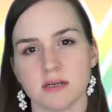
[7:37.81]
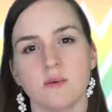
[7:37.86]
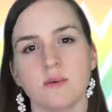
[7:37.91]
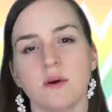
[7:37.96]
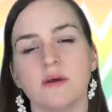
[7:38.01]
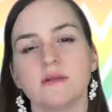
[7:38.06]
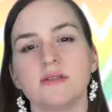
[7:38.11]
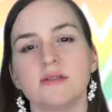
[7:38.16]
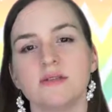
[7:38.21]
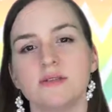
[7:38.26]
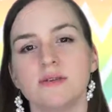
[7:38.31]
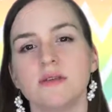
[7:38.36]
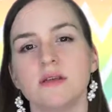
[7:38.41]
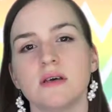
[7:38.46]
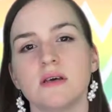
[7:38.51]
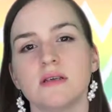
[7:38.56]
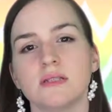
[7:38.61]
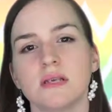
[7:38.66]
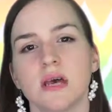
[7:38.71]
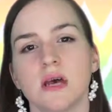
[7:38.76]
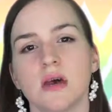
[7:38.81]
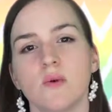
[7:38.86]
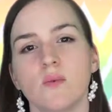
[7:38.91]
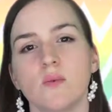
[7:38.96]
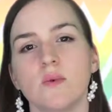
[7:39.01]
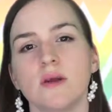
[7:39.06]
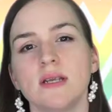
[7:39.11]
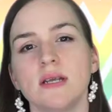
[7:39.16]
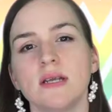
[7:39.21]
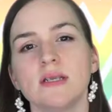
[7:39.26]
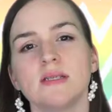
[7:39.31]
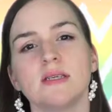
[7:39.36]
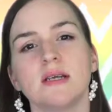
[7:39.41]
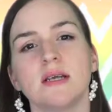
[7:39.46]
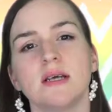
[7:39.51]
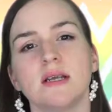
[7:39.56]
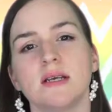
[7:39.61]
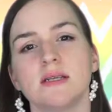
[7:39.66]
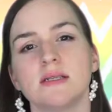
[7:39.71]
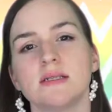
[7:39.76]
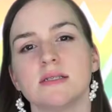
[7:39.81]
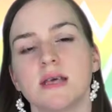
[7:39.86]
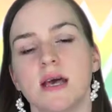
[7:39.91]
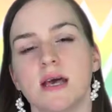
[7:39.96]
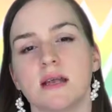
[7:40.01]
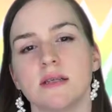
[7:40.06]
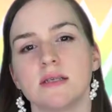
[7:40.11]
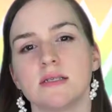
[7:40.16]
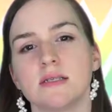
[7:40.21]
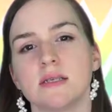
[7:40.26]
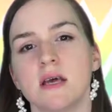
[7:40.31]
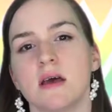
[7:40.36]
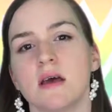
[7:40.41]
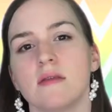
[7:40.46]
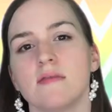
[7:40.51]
Well, to do this, we need to get a sense